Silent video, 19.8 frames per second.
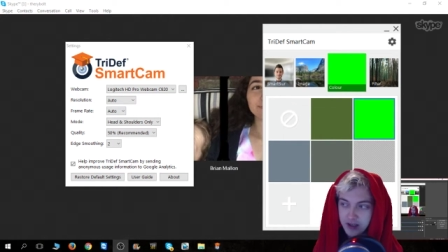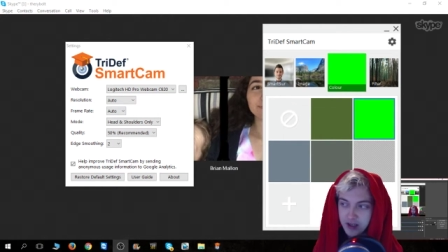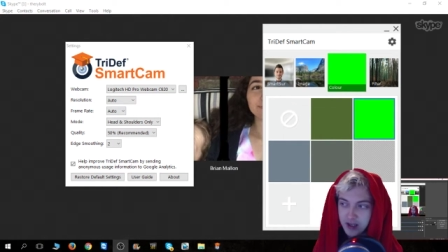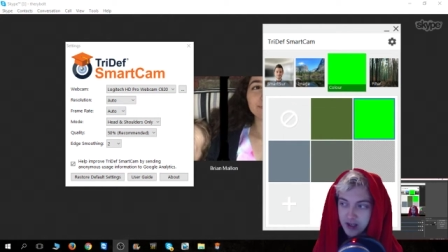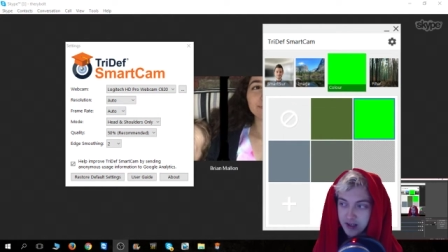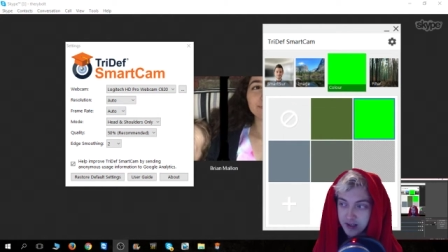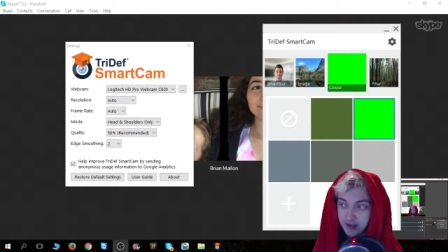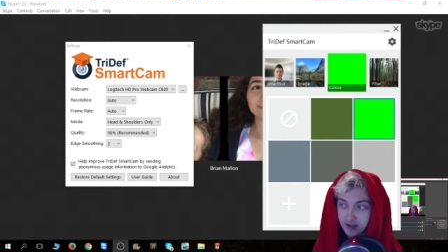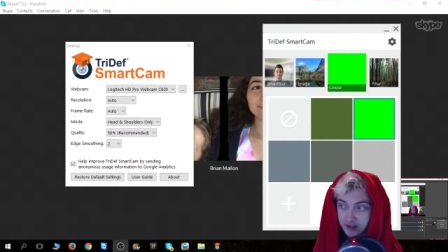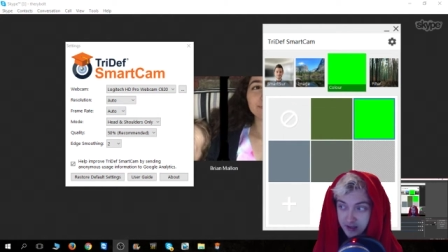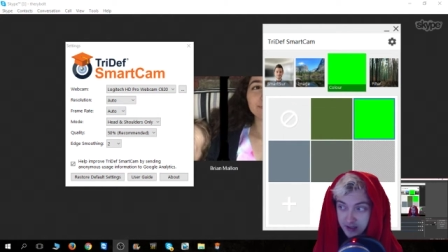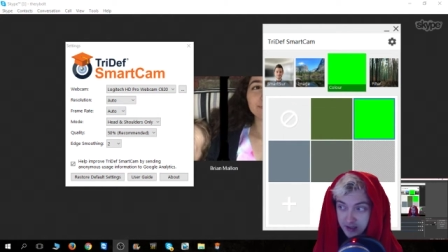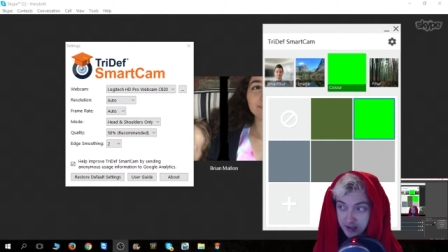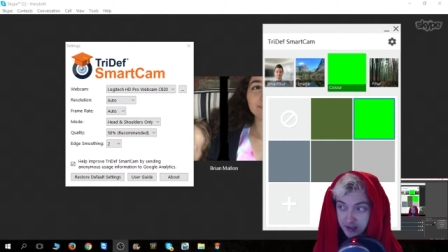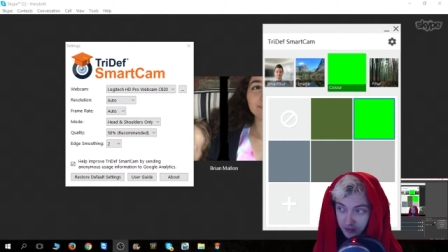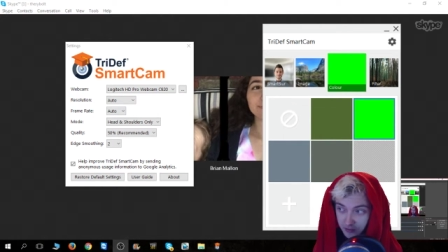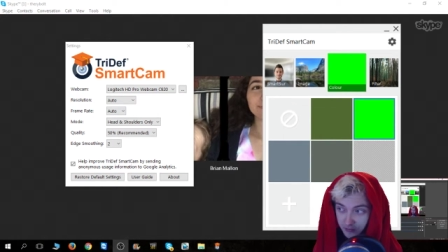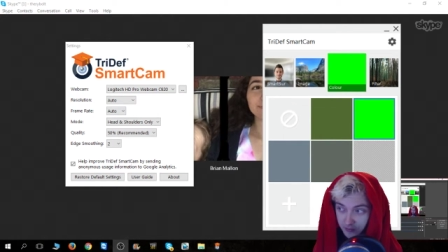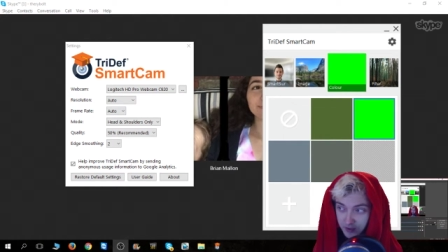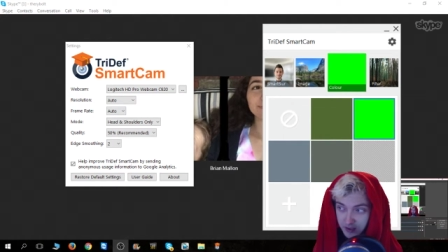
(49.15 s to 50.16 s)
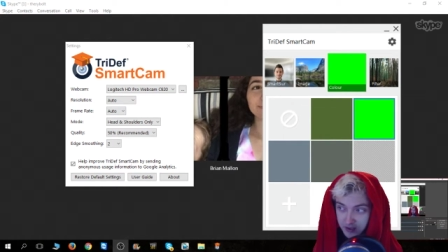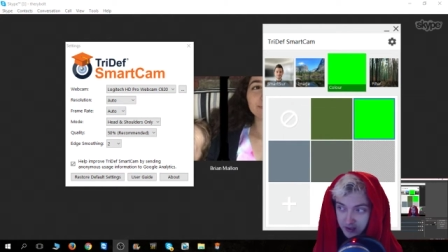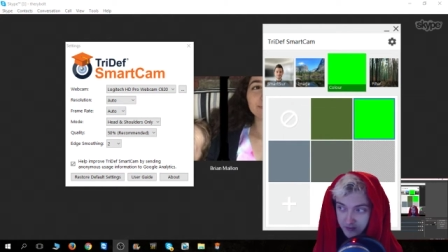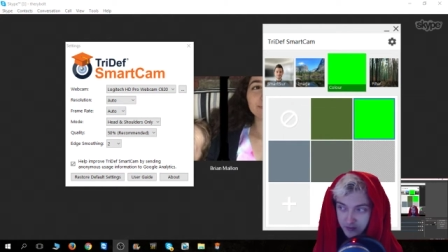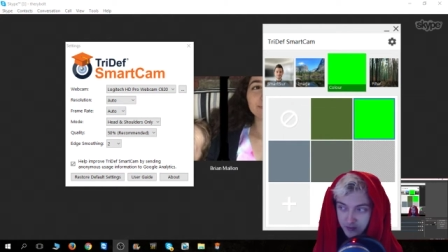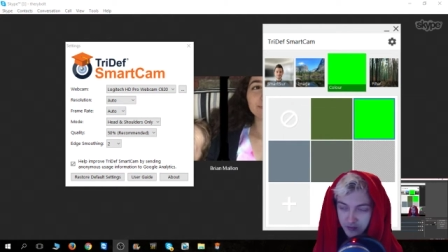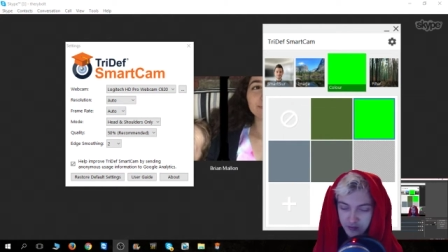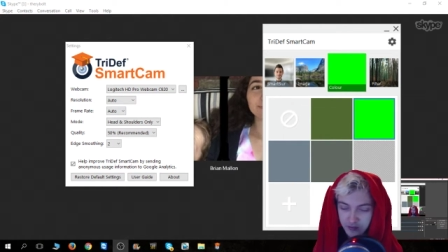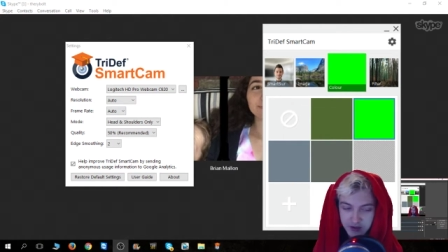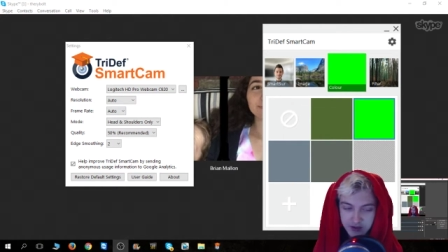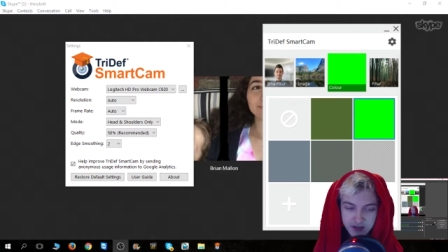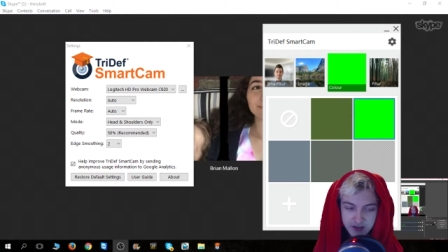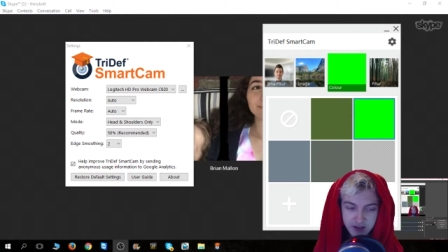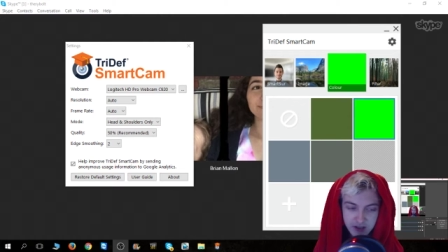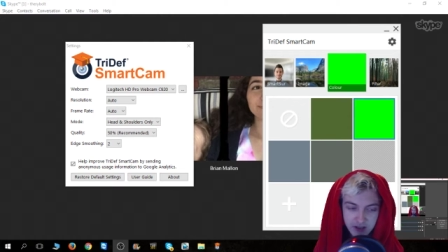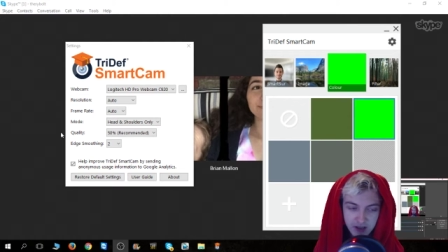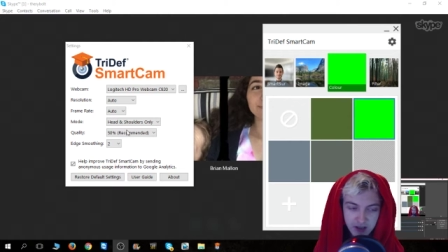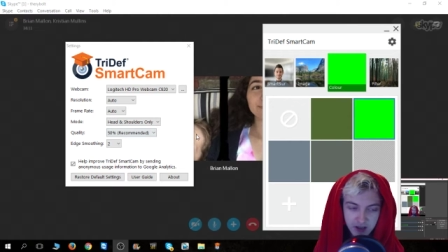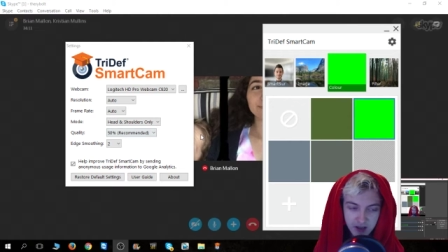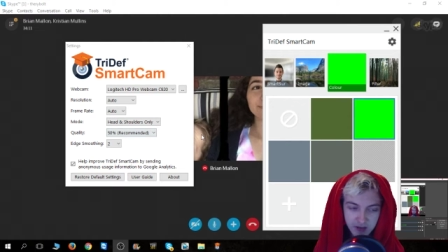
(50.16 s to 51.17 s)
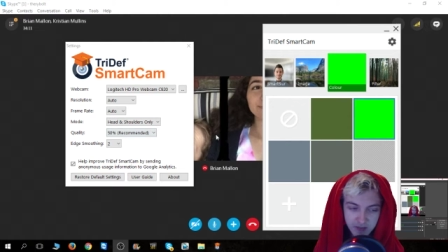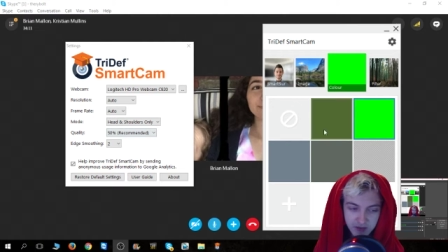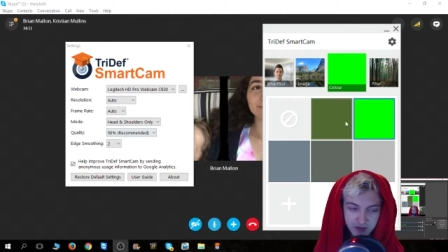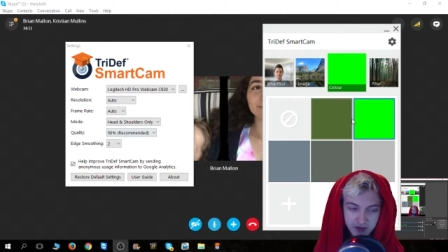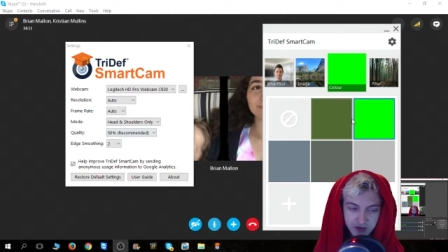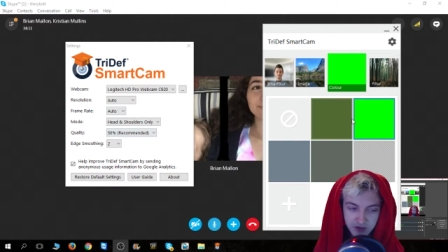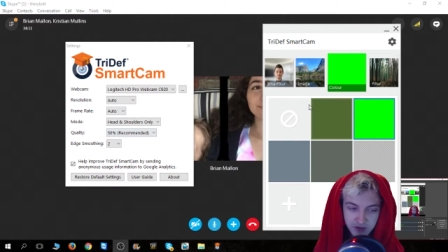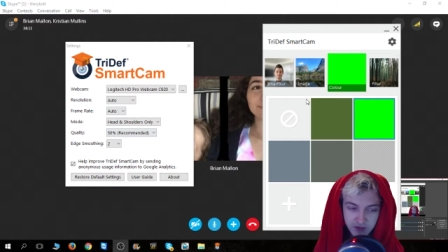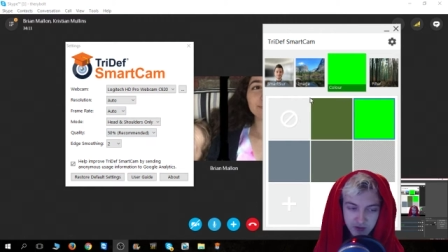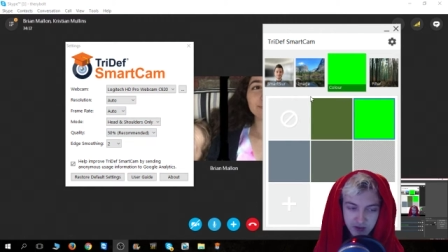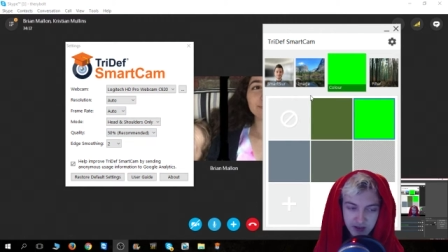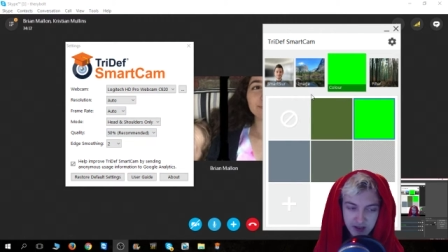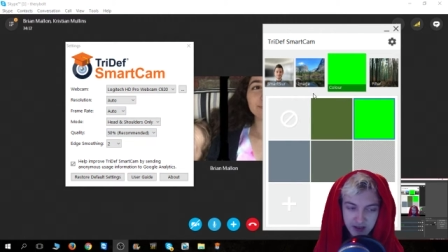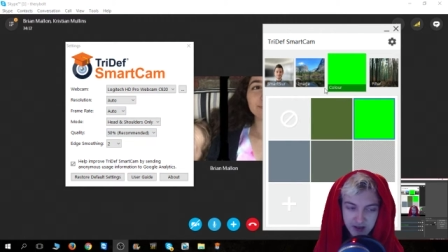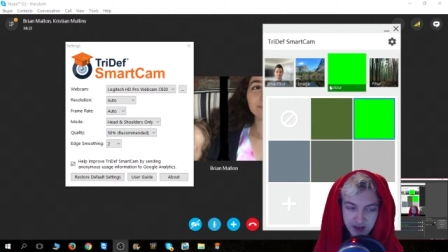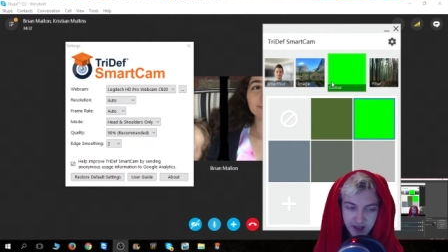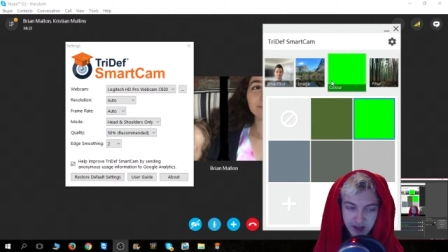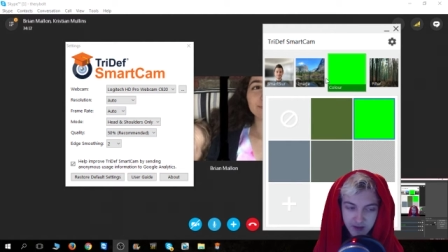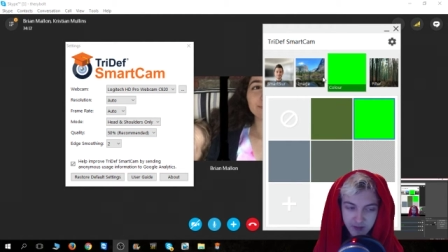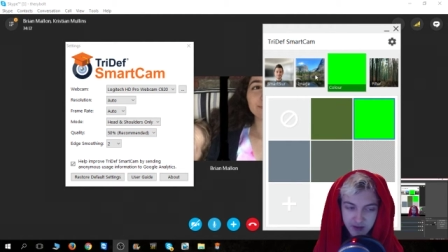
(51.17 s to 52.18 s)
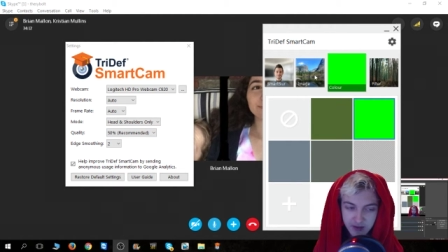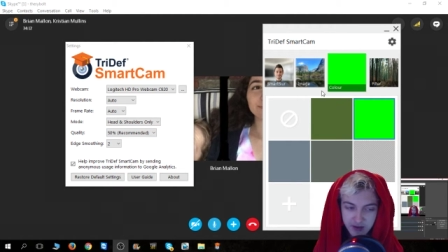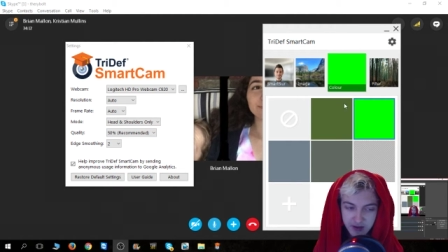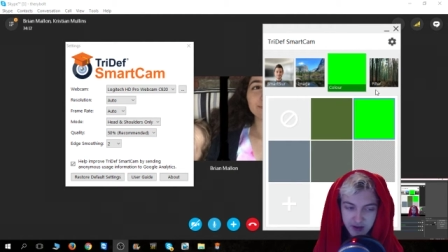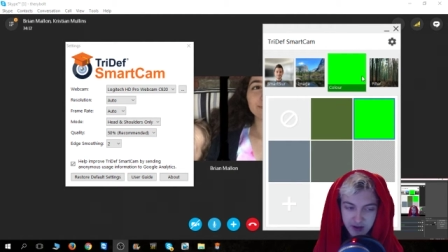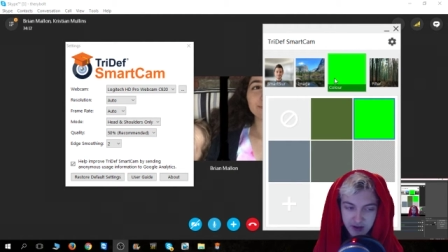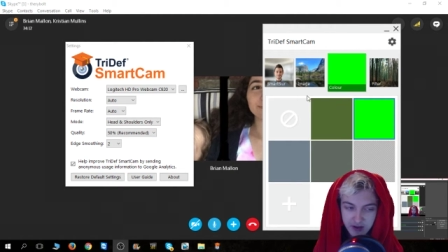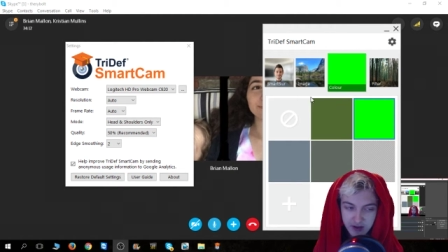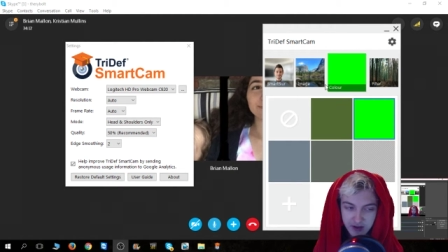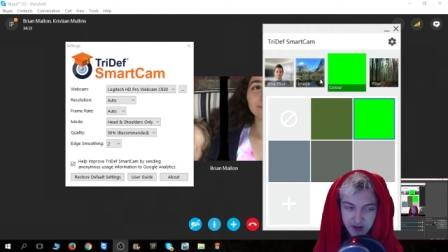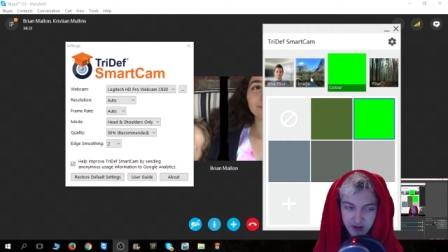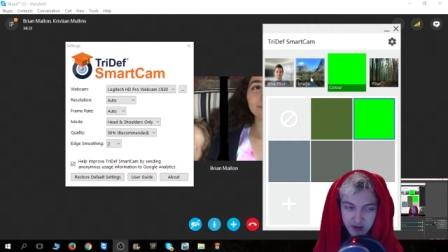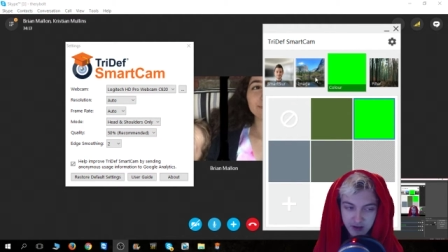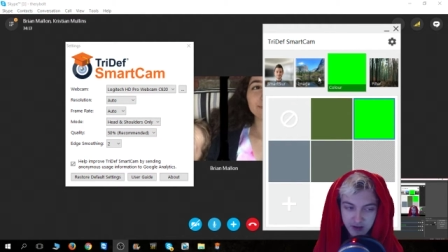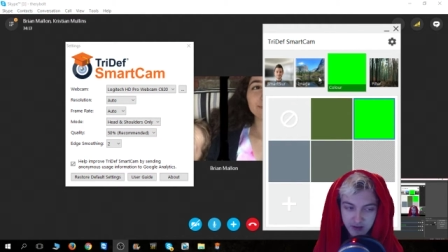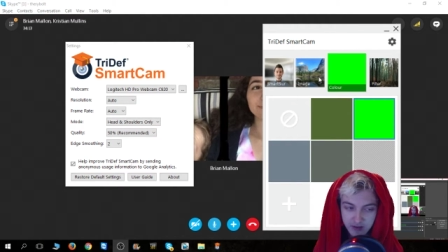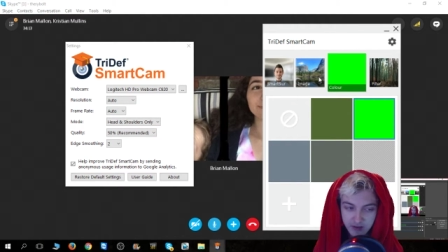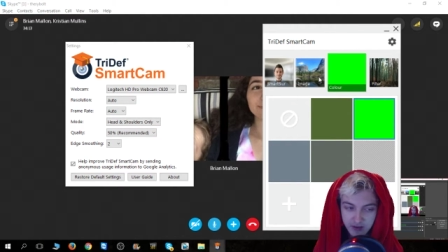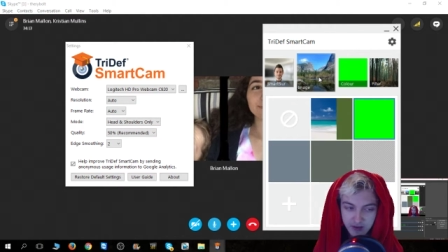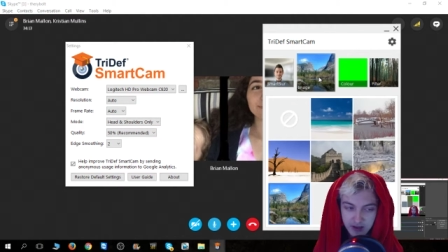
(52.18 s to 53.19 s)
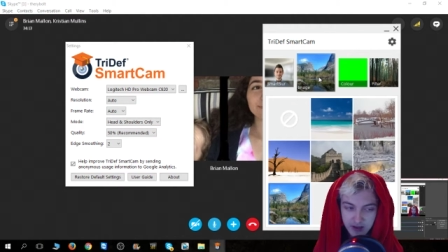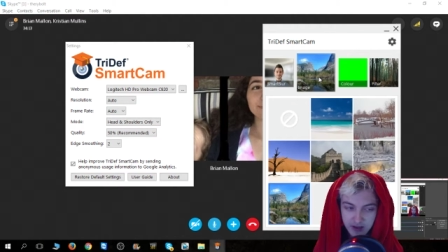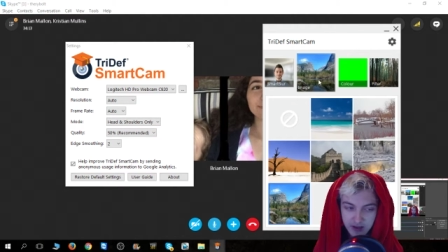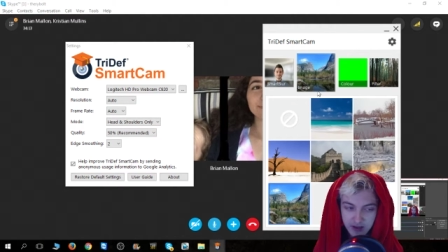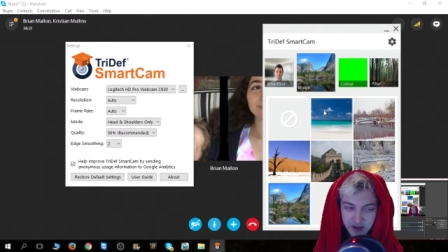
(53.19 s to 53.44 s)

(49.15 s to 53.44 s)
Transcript: and then hit green, of course, because um, you're creating that with the color right here.